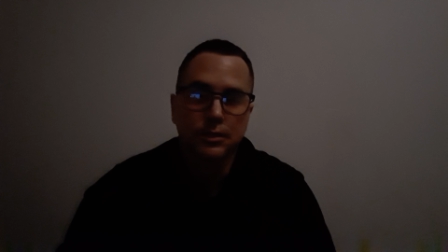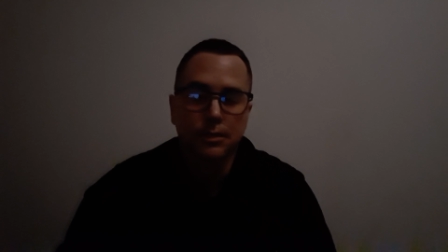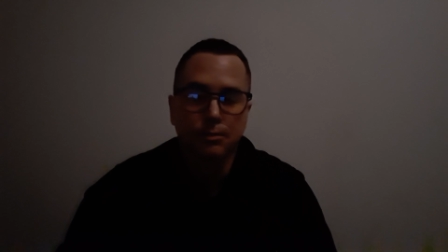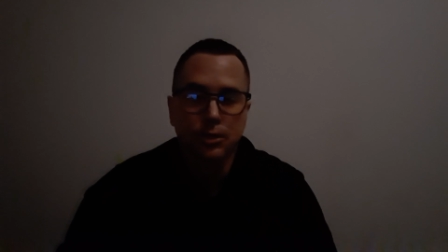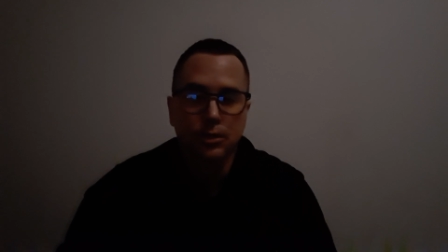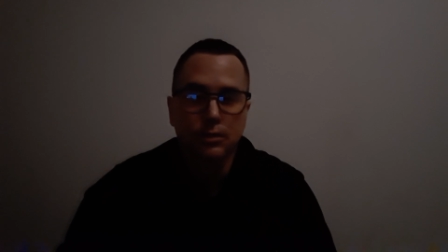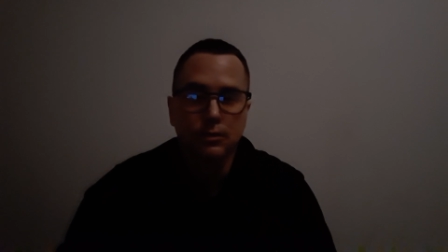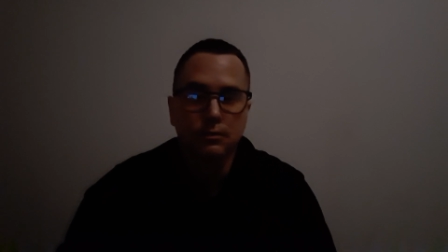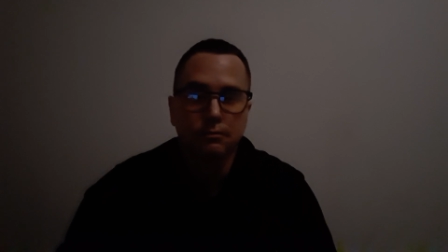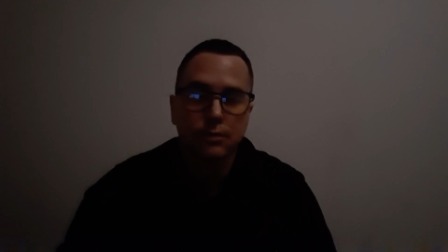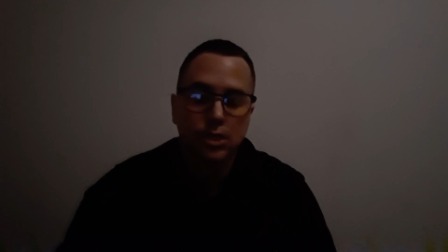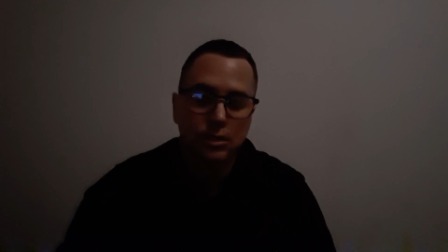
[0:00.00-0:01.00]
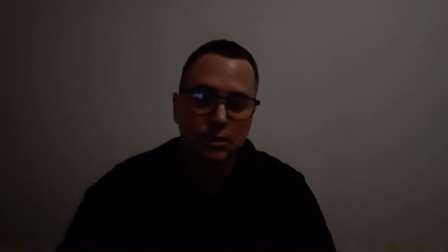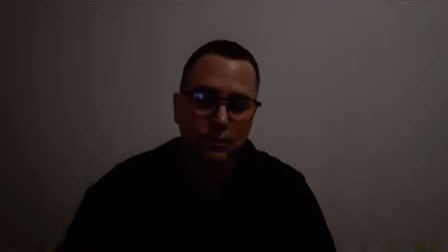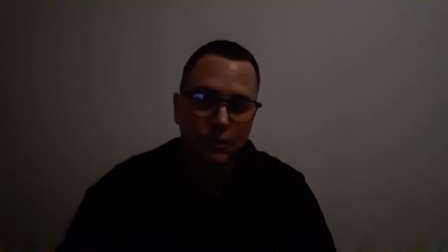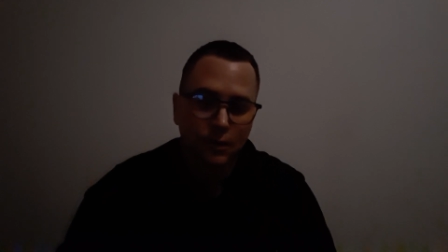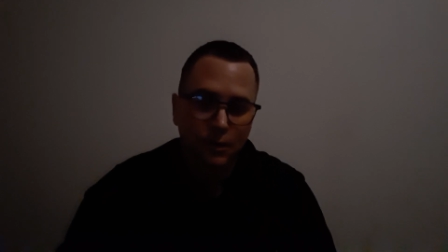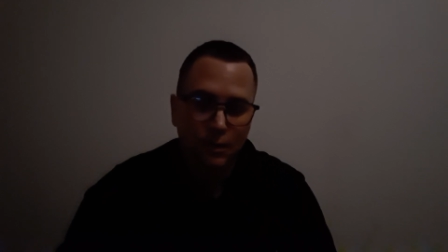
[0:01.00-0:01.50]
up to you, me,
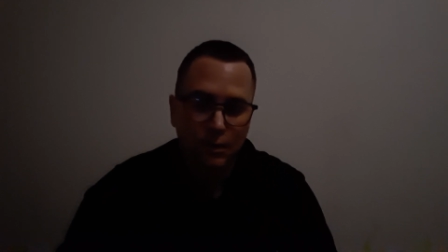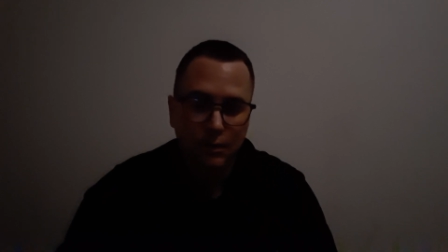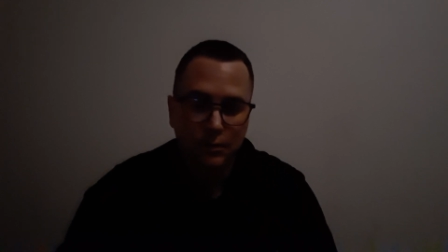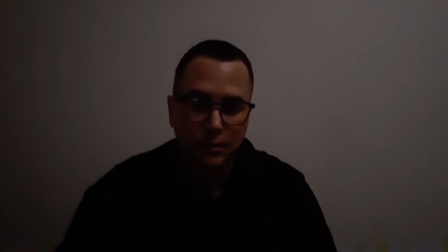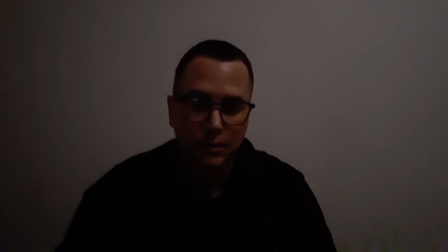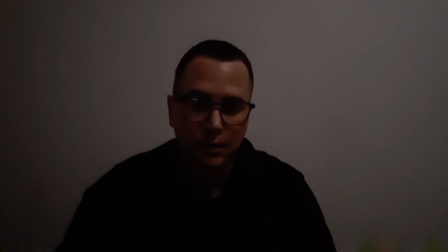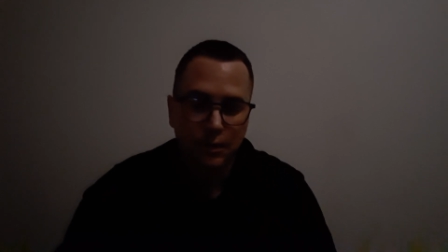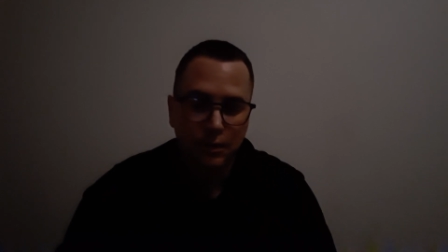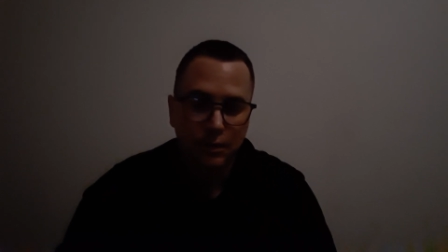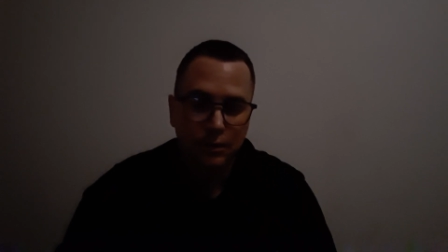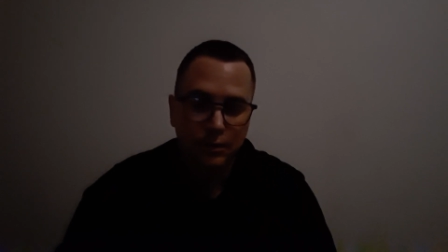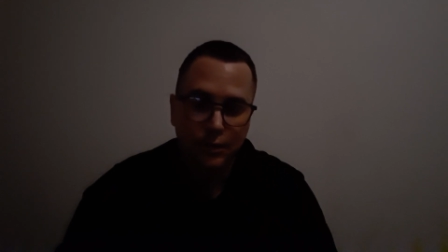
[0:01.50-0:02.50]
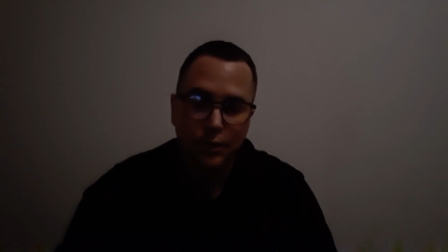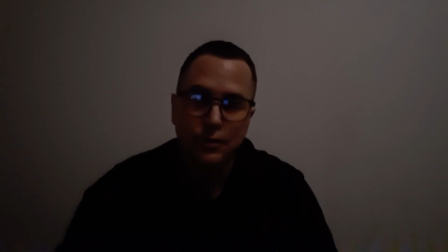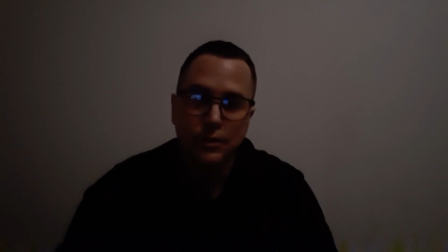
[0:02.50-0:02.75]
to do